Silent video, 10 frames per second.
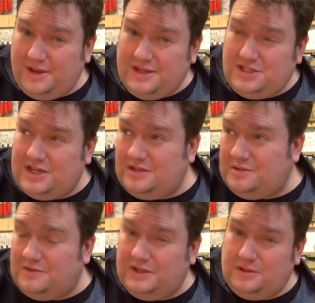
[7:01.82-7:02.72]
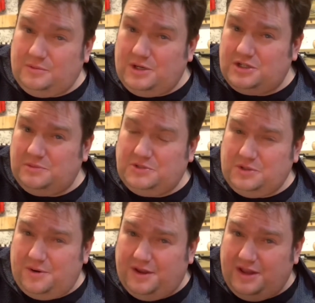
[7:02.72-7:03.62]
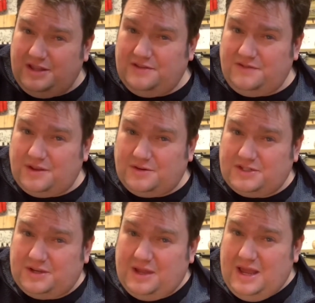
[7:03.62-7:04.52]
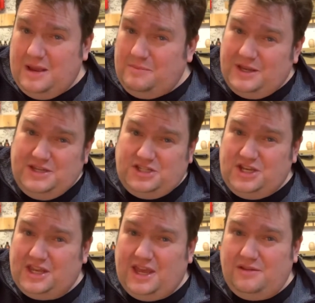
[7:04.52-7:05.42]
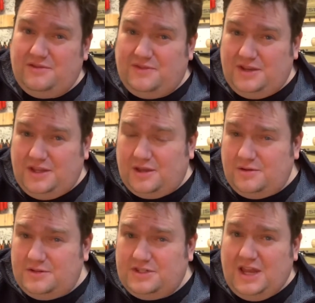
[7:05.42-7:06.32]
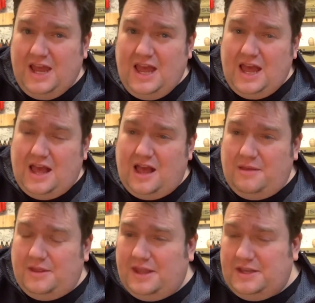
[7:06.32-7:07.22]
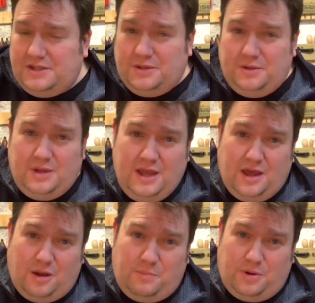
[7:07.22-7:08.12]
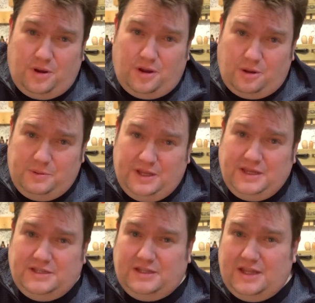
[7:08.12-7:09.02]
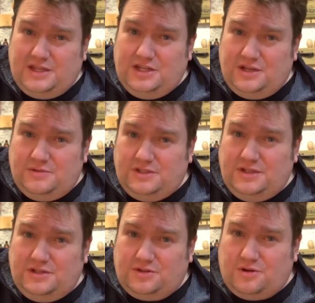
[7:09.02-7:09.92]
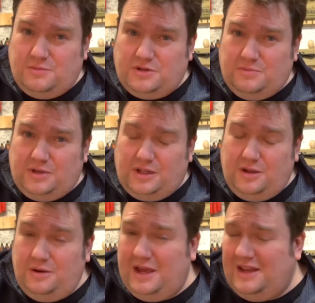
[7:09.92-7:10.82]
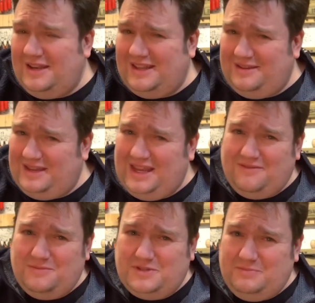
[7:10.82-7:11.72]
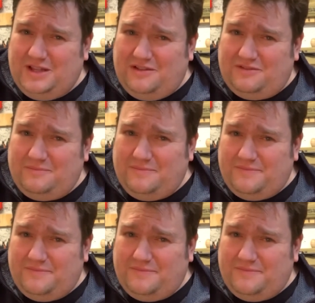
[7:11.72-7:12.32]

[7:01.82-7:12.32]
his channel of a little workshop tour and an interview. So please check out the videos that they do. I'll pop a link to their channels in the description below and give them some love.